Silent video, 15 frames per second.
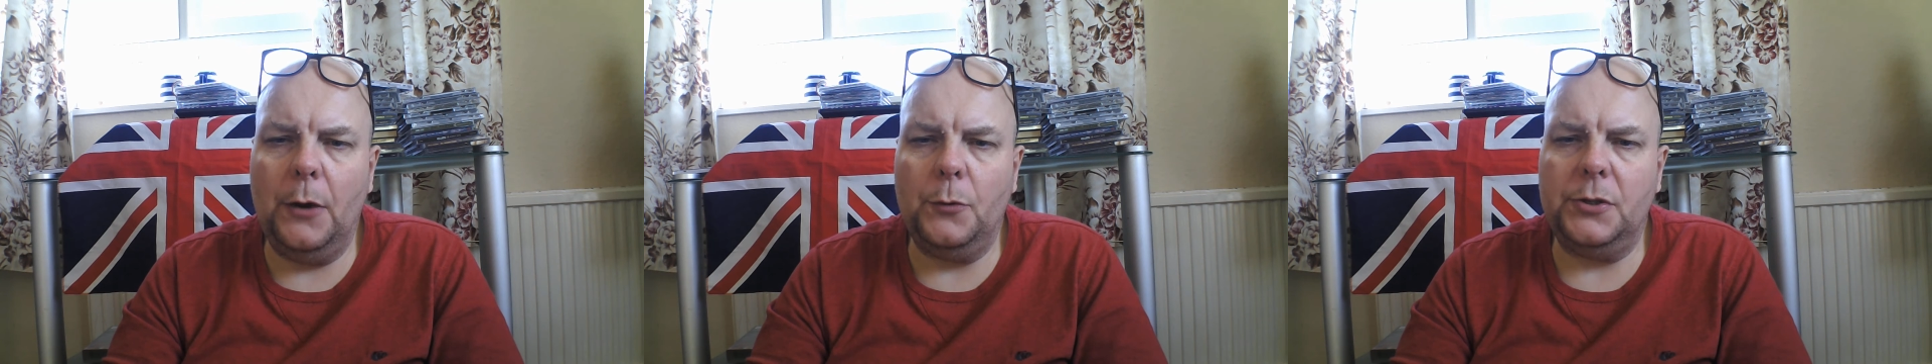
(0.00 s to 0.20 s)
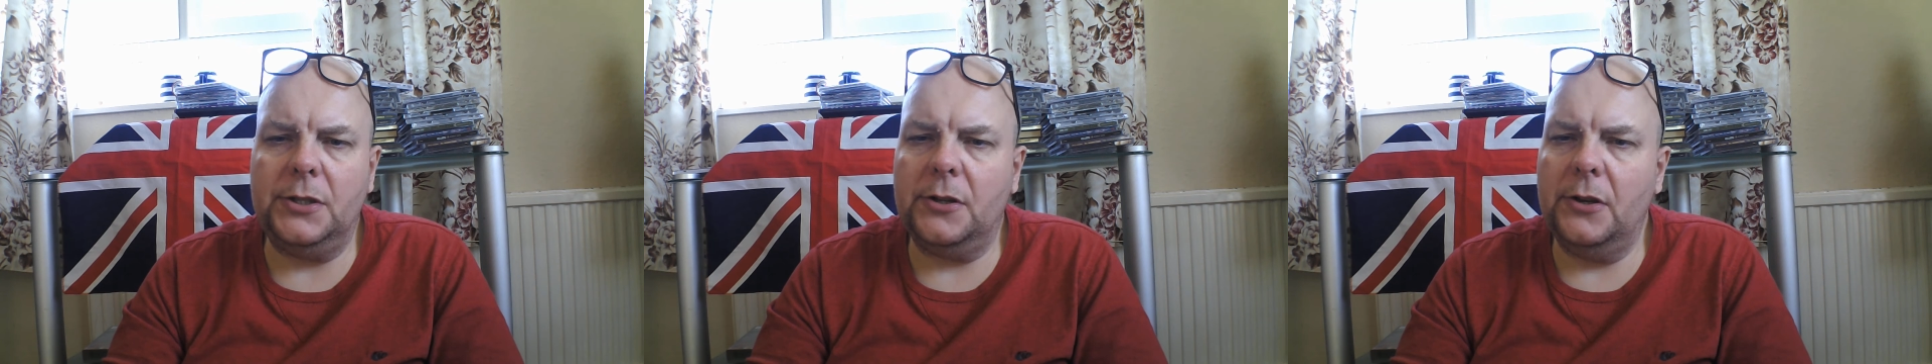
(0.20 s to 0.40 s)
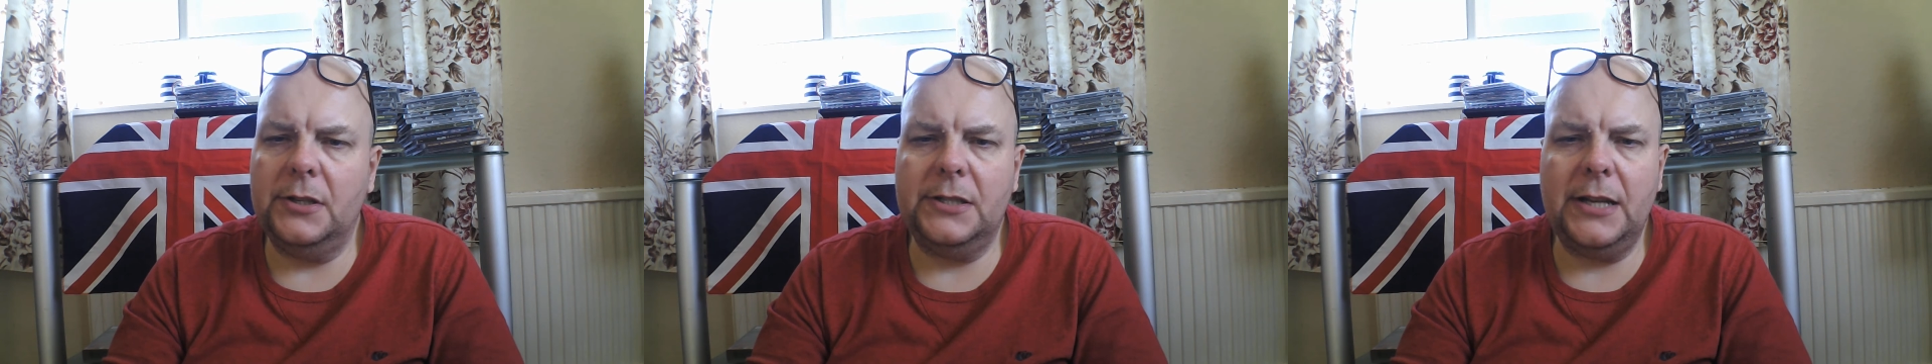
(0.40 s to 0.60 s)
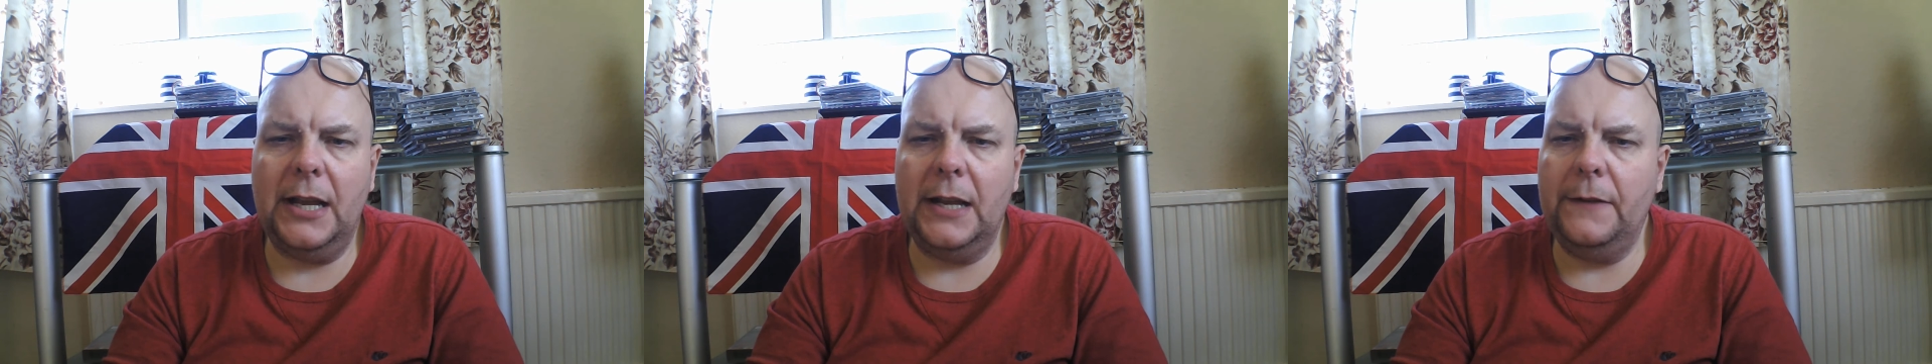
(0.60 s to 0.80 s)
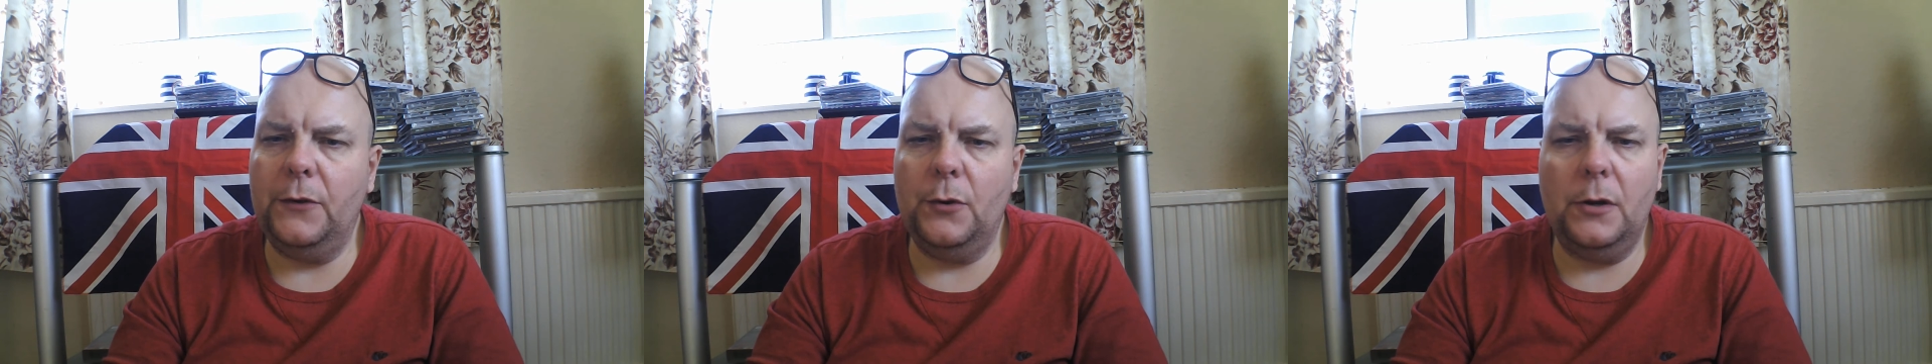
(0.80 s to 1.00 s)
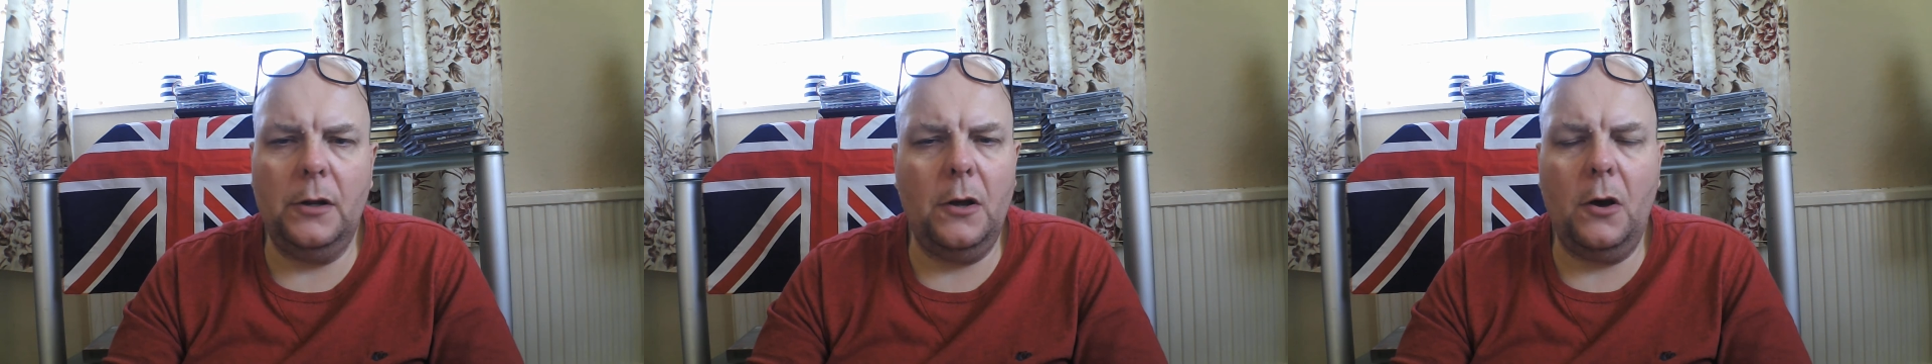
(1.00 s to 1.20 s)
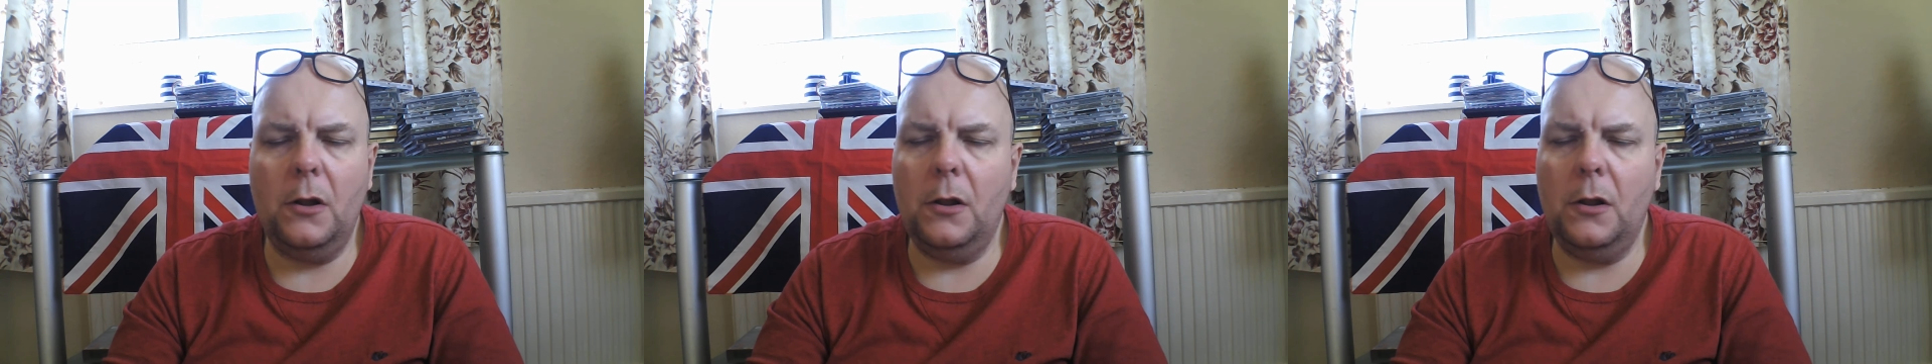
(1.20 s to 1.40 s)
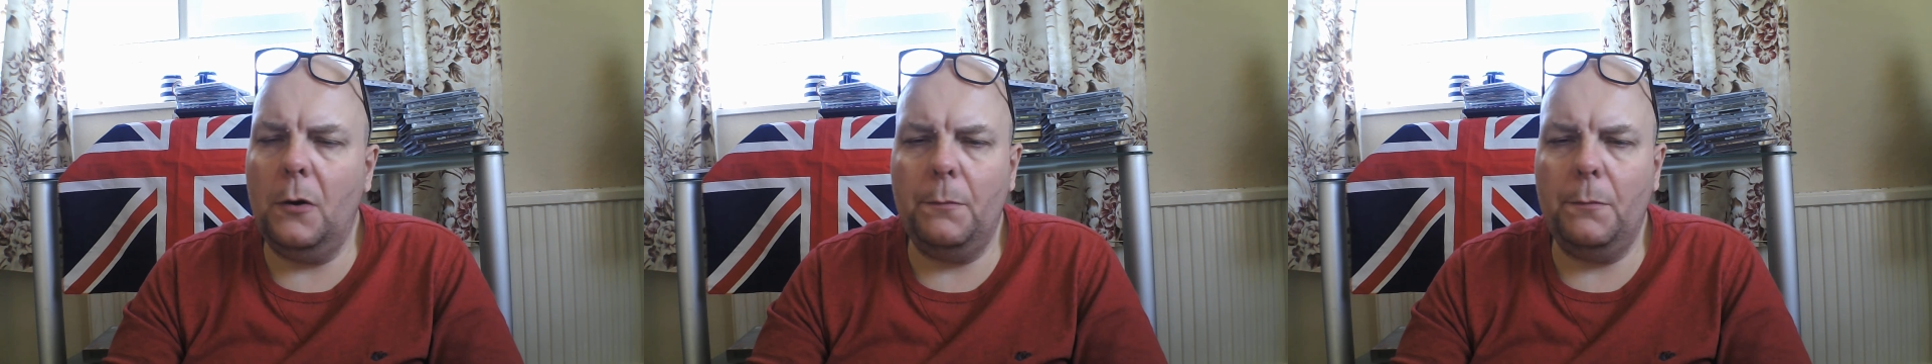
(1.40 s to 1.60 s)
because it's going to save you a lot
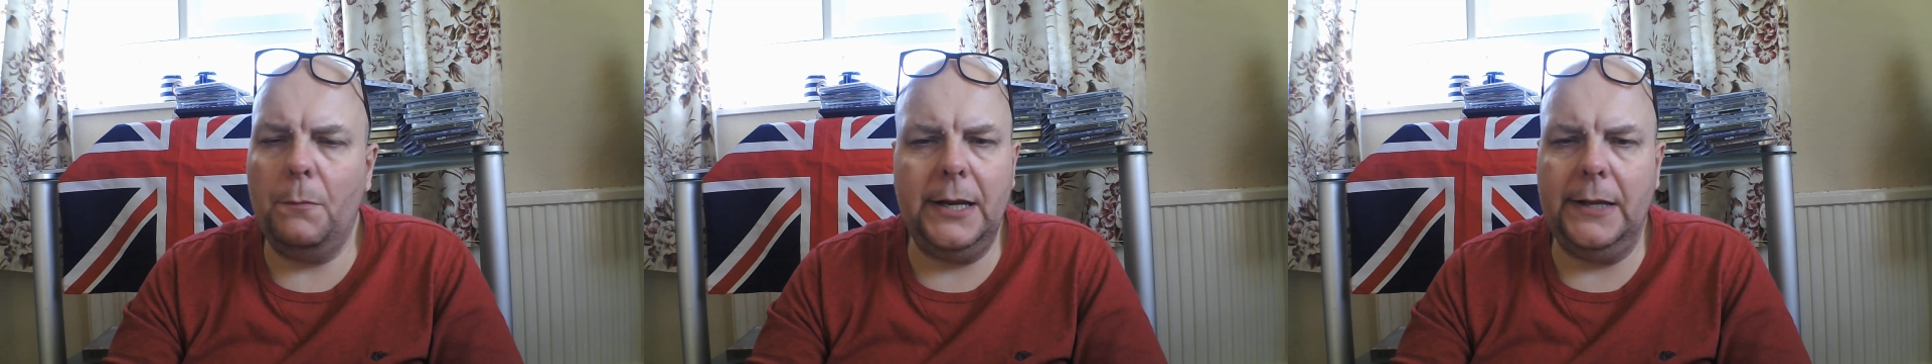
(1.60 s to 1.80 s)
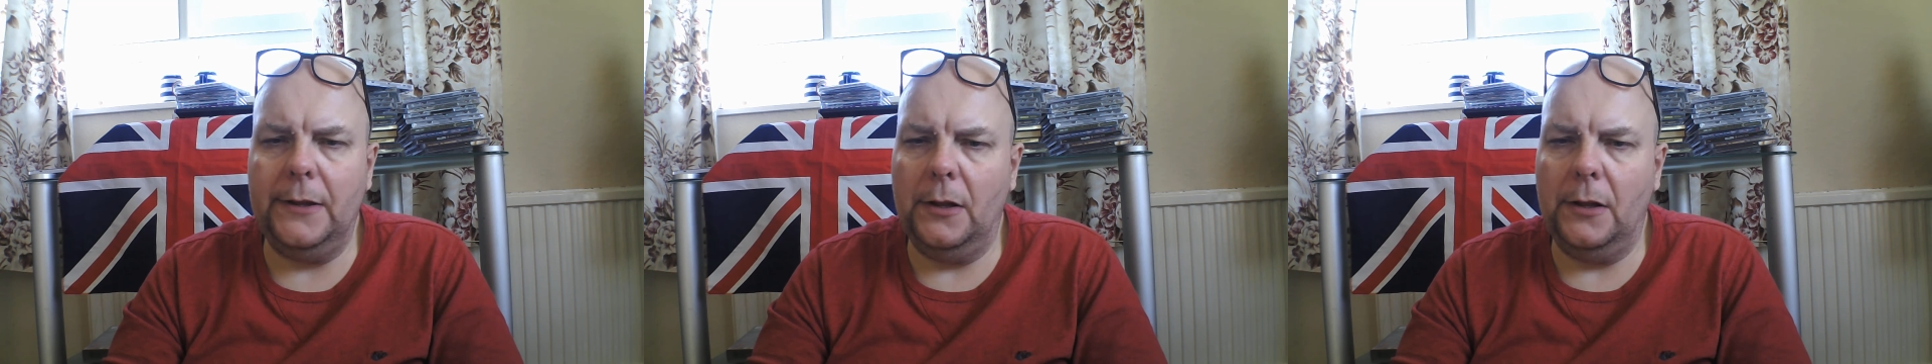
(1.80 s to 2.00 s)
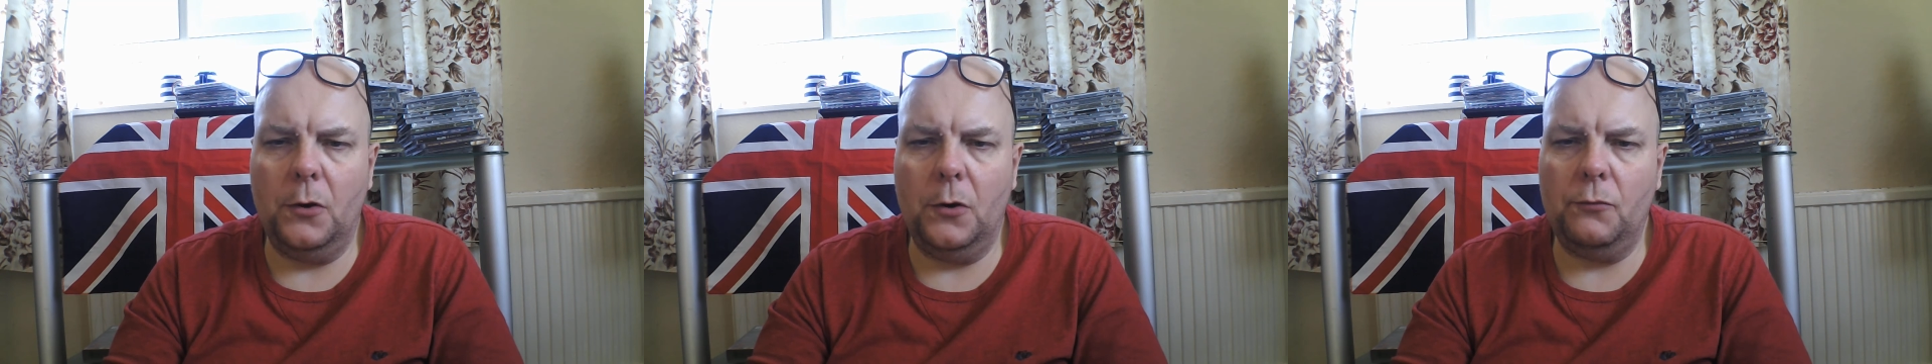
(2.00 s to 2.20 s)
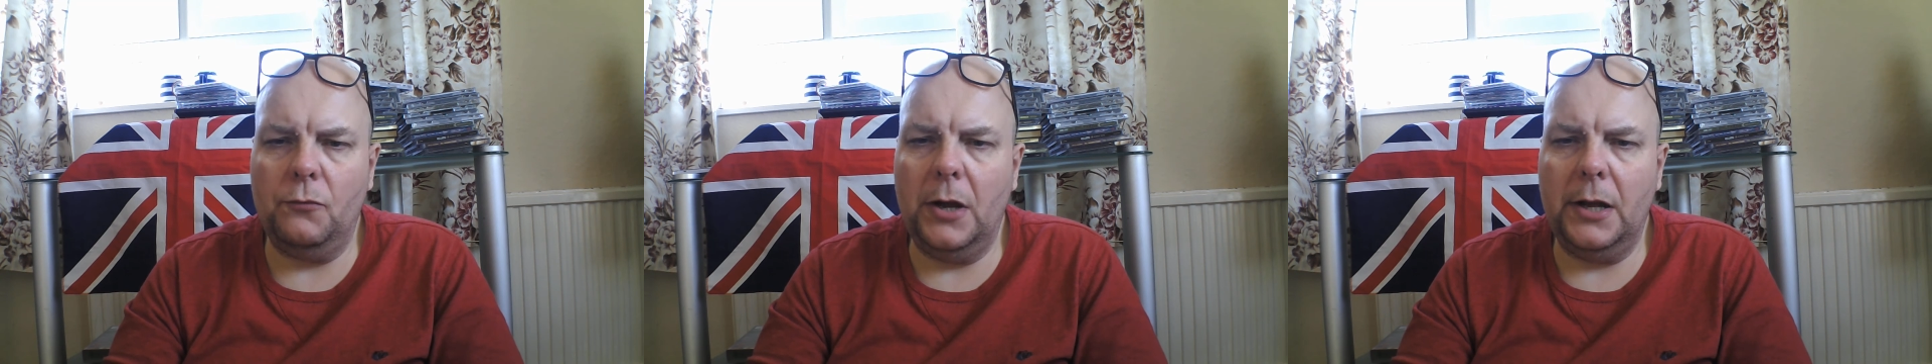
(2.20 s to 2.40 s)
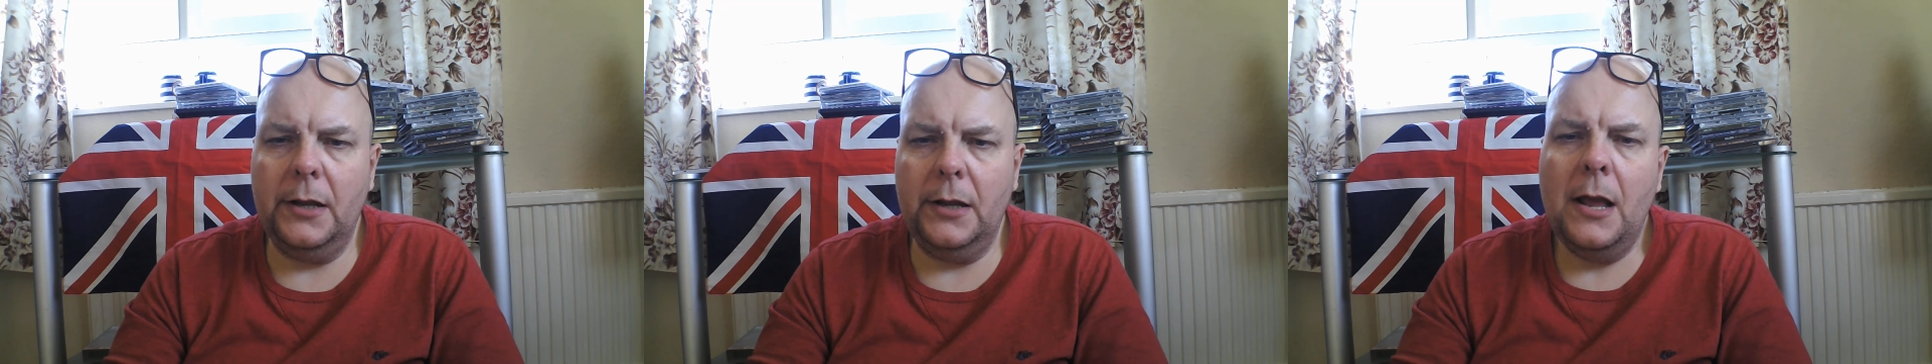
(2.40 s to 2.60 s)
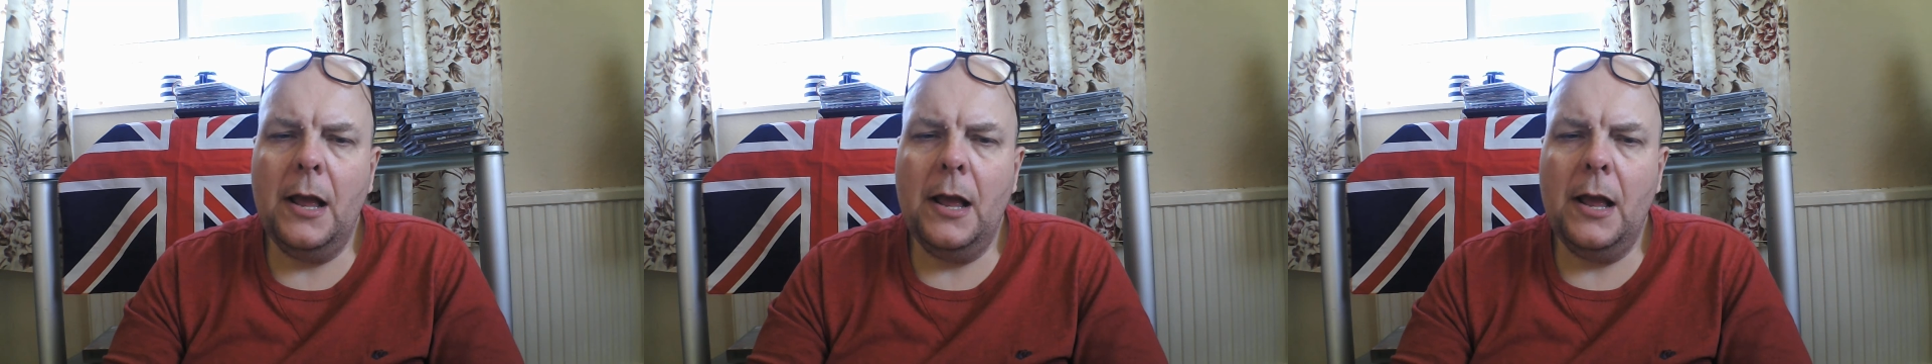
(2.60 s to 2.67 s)
of money in the long run.